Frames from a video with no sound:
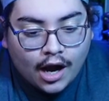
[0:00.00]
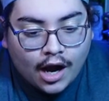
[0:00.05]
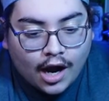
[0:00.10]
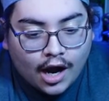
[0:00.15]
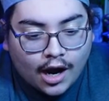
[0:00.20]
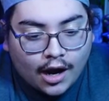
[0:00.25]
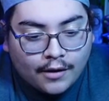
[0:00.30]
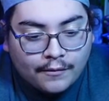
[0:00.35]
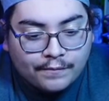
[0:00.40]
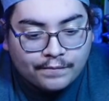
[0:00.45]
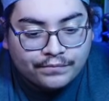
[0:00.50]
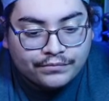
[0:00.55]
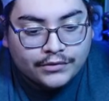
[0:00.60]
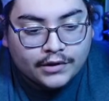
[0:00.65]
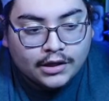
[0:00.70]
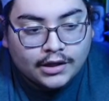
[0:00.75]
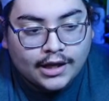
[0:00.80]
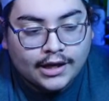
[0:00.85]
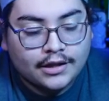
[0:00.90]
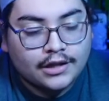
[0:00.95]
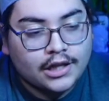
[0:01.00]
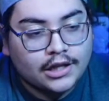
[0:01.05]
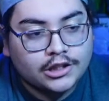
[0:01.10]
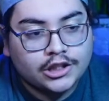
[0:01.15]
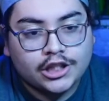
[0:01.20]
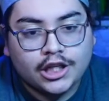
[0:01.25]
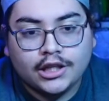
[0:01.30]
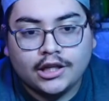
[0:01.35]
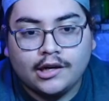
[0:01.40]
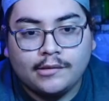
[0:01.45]
Like I said,
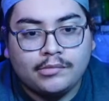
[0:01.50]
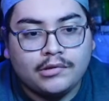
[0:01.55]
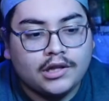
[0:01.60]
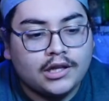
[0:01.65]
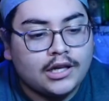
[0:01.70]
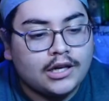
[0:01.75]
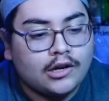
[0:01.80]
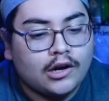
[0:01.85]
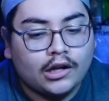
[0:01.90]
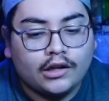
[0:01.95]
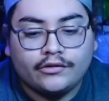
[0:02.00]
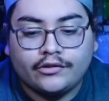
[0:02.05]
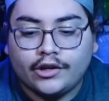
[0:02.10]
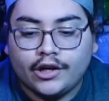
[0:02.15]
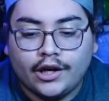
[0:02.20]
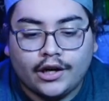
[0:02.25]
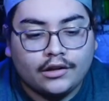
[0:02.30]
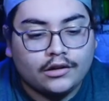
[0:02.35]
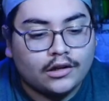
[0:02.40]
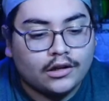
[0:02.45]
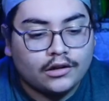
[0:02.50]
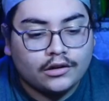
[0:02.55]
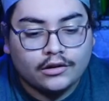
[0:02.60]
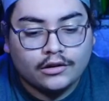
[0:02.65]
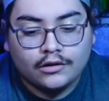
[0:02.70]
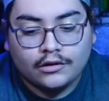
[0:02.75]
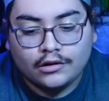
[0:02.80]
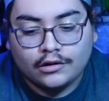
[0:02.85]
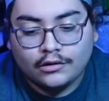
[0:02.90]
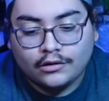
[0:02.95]
she ended up seeing all of her
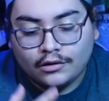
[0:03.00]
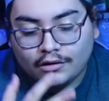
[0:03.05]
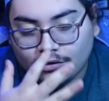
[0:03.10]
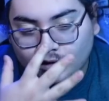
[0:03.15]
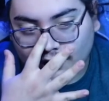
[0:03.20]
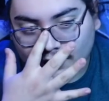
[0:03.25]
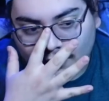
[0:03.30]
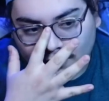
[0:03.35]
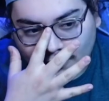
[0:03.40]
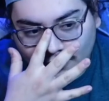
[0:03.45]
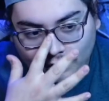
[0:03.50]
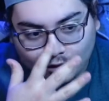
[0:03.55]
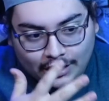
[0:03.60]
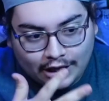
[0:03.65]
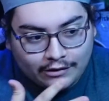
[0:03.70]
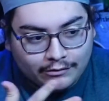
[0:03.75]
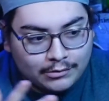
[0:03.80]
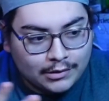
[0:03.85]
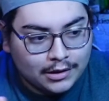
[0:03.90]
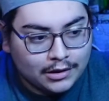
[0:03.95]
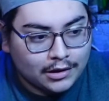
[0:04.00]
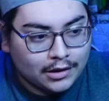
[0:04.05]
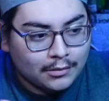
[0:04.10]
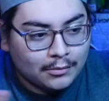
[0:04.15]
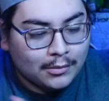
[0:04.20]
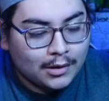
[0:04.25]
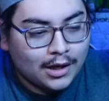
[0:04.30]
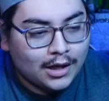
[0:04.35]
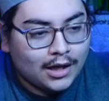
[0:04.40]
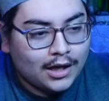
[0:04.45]
ancestors. It just, you know, gave me
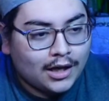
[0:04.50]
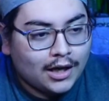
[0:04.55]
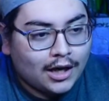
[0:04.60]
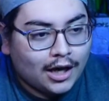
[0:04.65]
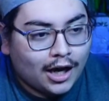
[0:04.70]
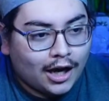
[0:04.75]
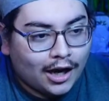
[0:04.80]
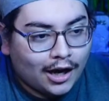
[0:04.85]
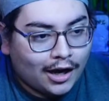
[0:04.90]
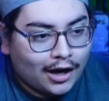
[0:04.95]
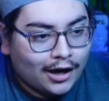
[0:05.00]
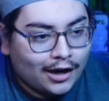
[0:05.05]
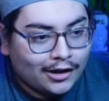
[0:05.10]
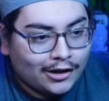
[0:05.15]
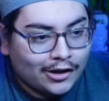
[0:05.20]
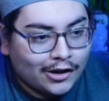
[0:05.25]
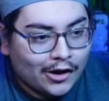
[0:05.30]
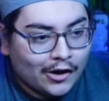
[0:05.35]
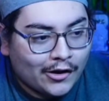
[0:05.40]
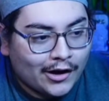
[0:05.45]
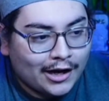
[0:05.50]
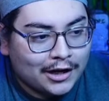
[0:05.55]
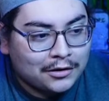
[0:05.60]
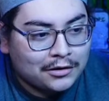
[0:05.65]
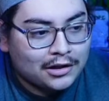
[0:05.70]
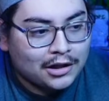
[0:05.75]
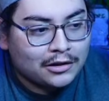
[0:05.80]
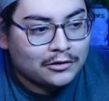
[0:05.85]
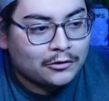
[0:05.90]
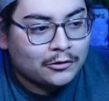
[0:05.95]
some
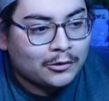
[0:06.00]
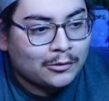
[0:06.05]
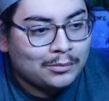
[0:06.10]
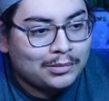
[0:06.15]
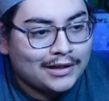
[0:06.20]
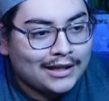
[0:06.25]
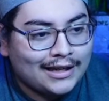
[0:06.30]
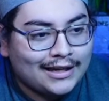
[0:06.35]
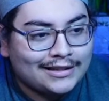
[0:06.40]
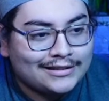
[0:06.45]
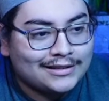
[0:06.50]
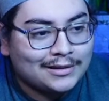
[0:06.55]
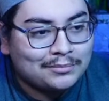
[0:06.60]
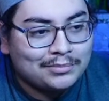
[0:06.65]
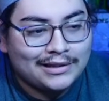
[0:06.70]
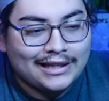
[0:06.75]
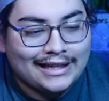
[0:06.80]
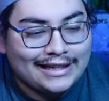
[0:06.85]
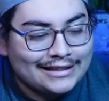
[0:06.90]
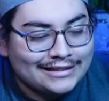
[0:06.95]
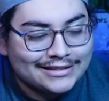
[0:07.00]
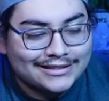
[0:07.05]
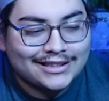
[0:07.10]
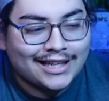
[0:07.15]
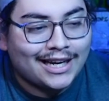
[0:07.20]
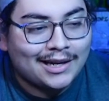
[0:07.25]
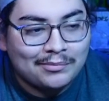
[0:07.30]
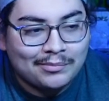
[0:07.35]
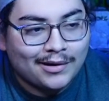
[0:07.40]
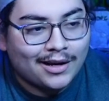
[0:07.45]
ancestral plane
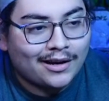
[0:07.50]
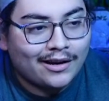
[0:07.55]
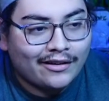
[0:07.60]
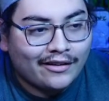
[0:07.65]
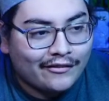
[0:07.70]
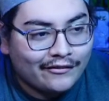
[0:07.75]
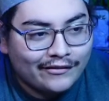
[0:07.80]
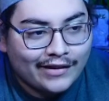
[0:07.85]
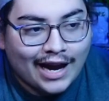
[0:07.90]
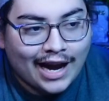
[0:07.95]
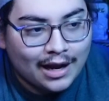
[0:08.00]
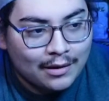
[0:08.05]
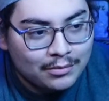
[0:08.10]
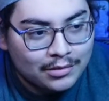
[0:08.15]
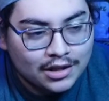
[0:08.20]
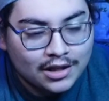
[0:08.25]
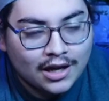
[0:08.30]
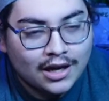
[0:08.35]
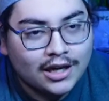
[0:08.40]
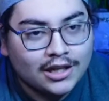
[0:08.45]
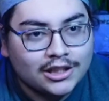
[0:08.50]
type of vibes.